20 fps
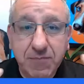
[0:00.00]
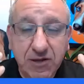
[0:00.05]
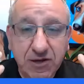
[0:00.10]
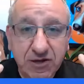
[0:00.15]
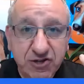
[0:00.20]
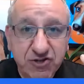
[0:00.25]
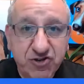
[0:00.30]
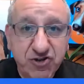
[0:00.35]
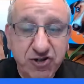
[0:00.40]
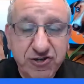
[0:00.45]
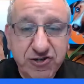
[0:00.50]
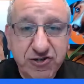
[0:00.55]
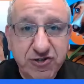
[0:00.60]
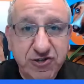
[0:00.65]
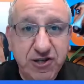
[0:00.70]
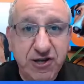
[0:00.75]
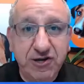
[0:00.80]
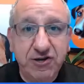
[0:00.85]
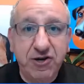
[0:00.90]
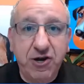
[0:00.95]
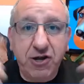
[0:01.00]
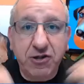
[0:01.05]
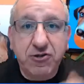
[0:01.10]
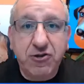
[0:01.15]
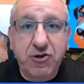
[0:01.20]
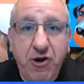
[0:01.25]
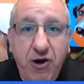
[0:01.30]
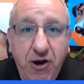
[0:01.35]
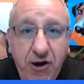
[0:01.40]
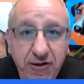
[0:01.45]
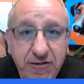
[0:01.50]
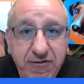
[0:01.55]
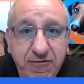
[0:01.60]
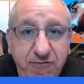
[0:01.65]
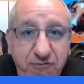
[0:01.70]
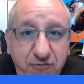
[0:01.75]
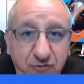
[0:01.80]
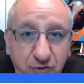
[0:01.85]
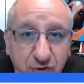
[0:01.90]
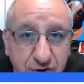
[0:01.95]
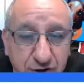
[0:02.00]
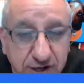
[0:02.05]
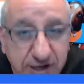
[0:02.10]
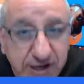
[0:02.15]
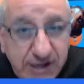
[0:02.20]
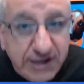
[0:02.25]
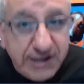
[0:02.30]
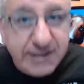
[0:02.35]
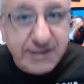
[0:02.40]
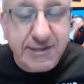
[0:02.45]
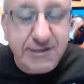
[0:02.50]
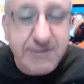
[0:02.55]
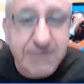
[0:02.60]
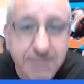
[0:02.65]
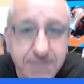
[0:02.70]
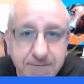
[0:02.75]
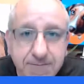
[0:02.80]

It's just they're not cut for it.